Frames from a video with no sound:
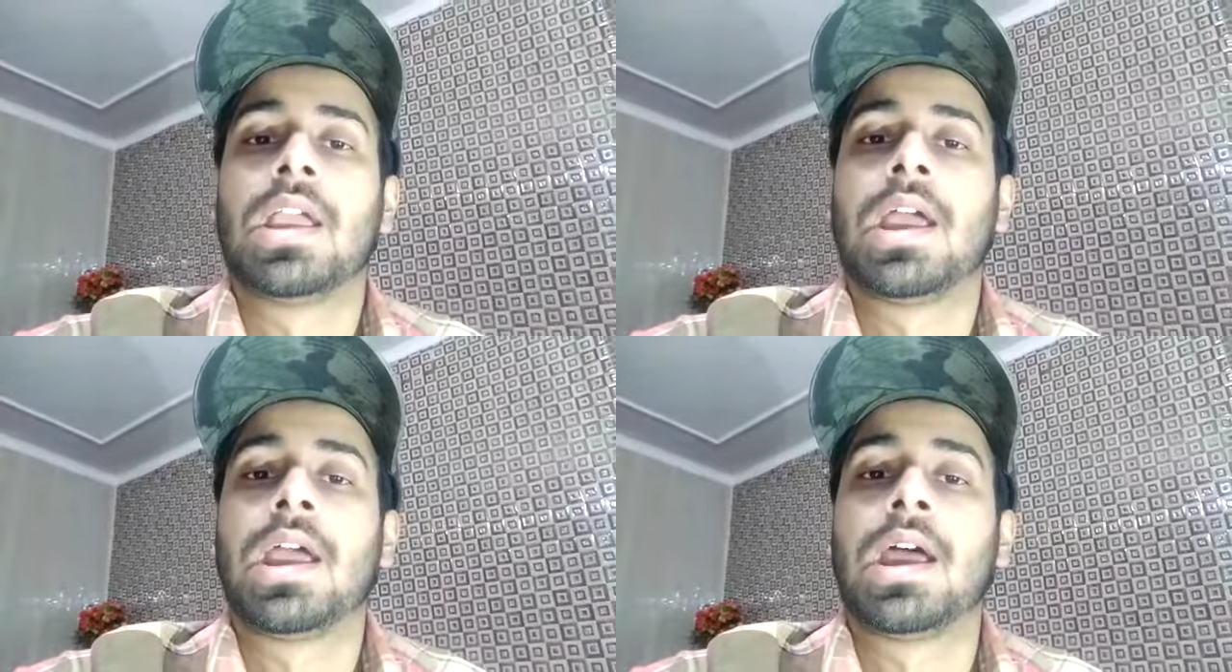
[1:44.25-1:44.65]

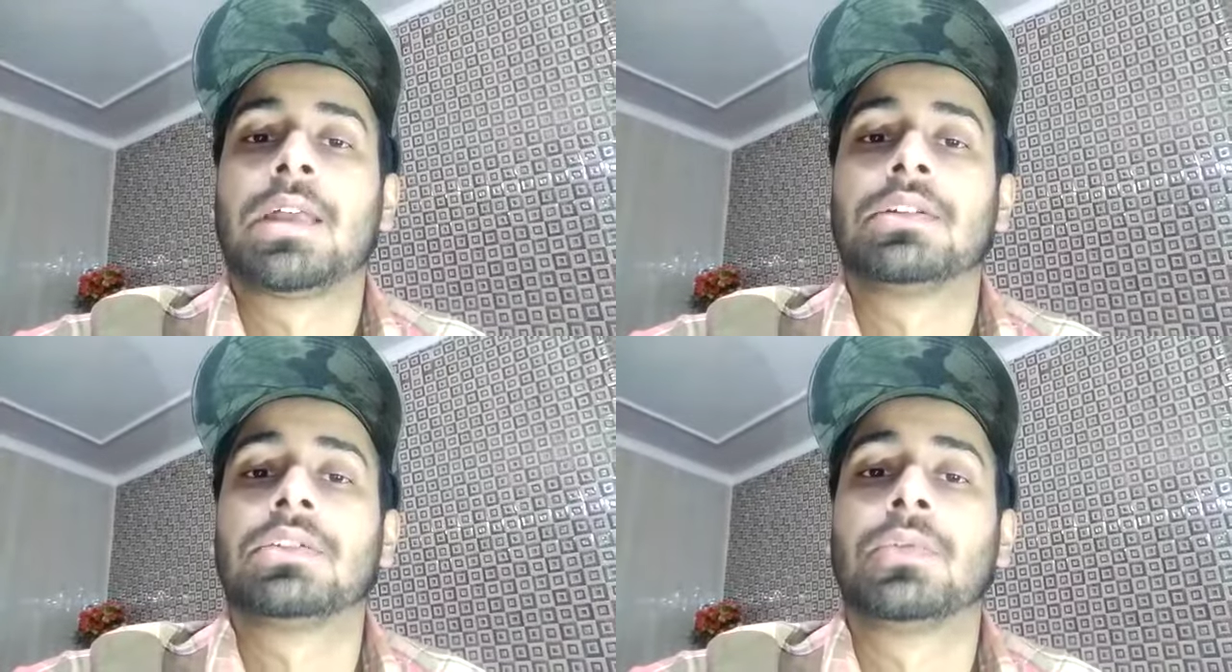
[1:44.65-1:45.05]

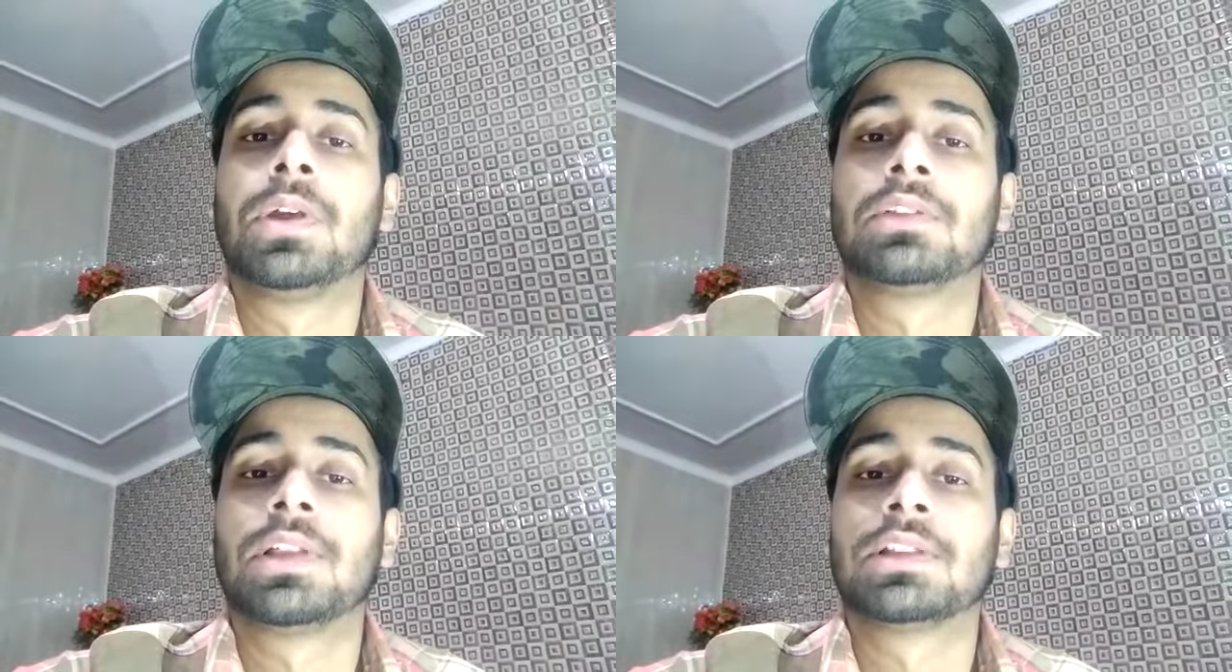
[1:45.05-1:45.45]
and a
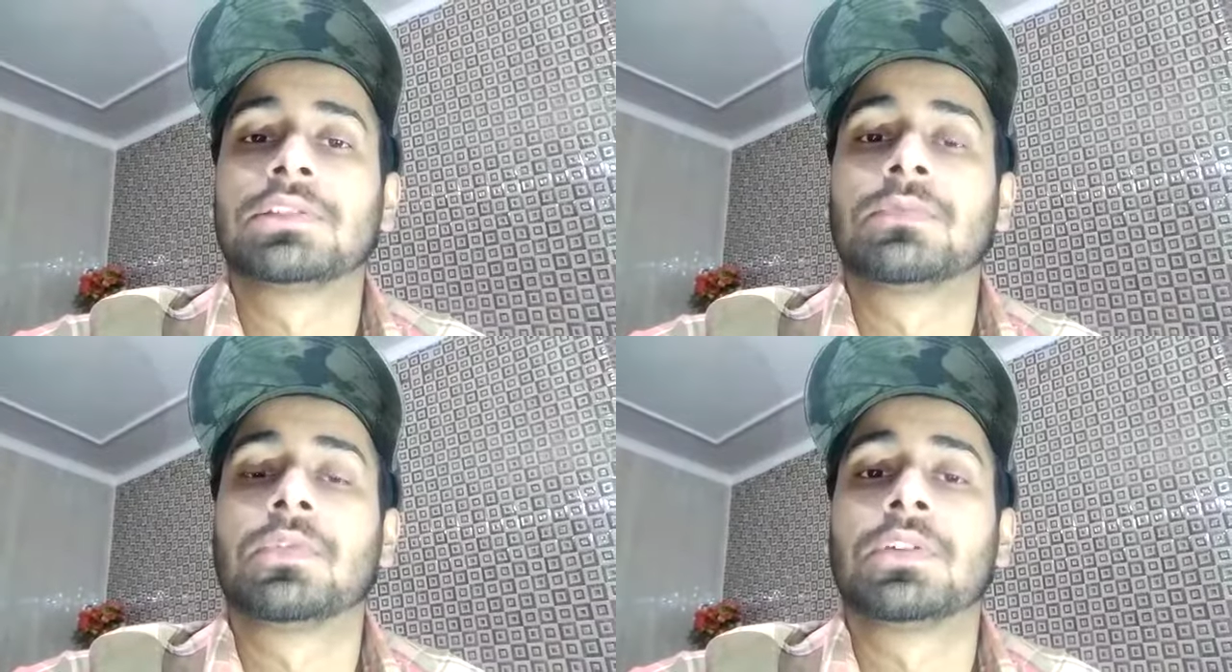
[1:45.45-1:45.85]
great
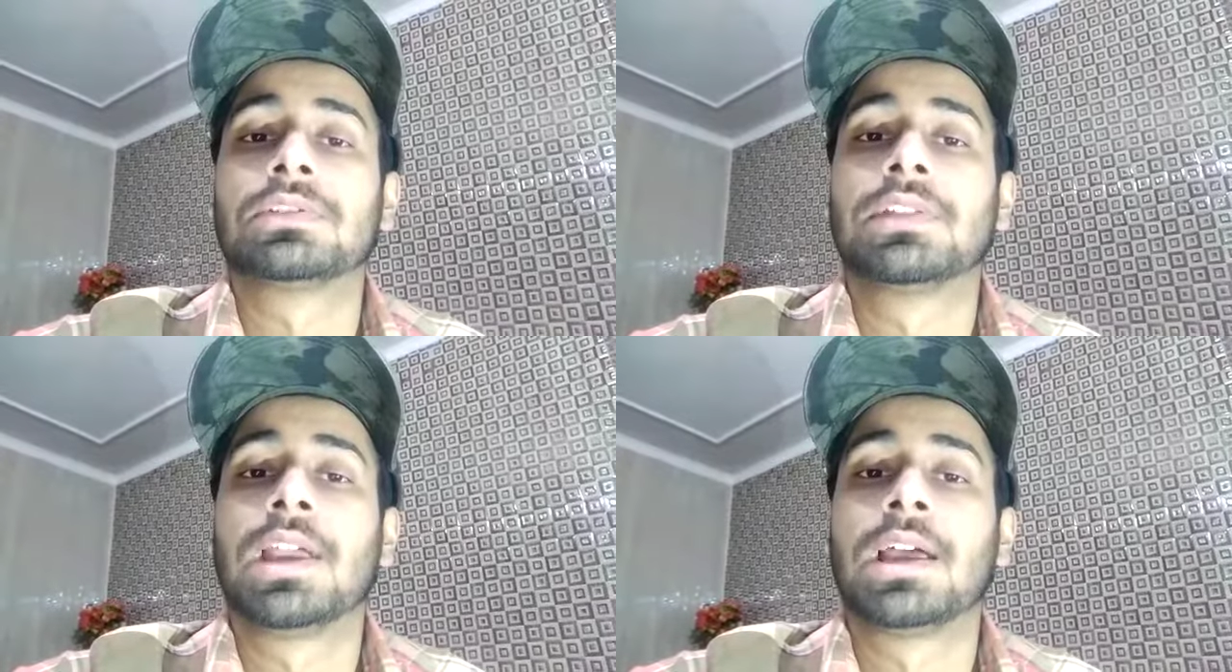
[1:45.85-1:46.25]
lesson for
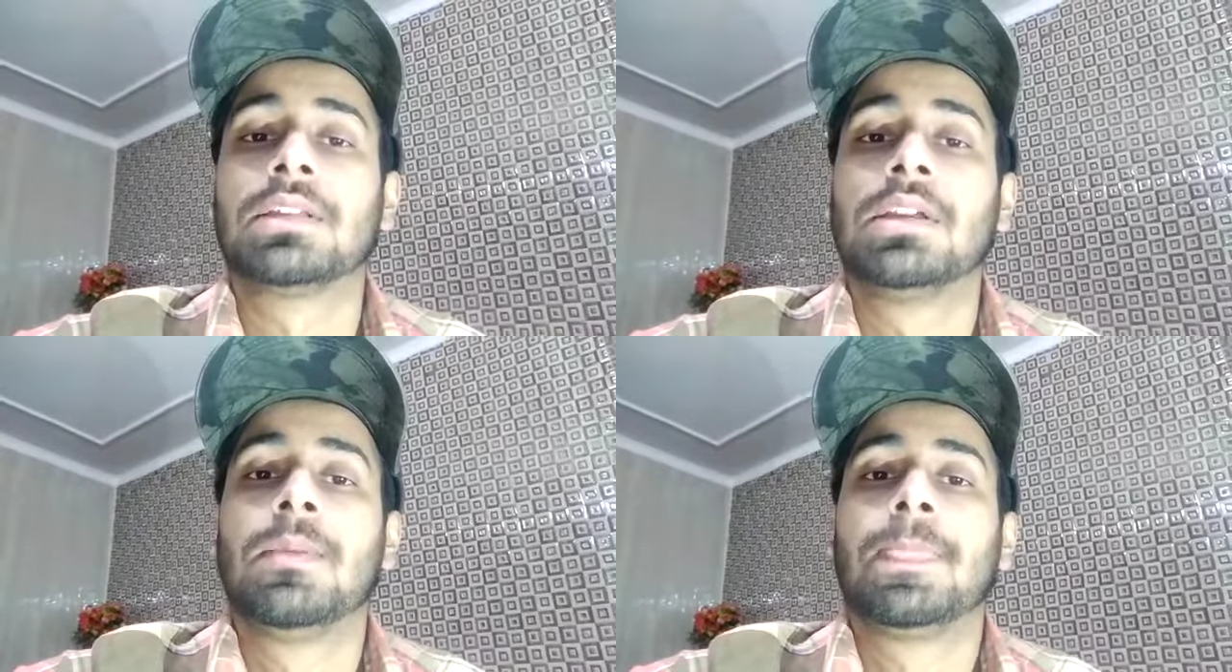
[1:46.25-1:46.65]
us that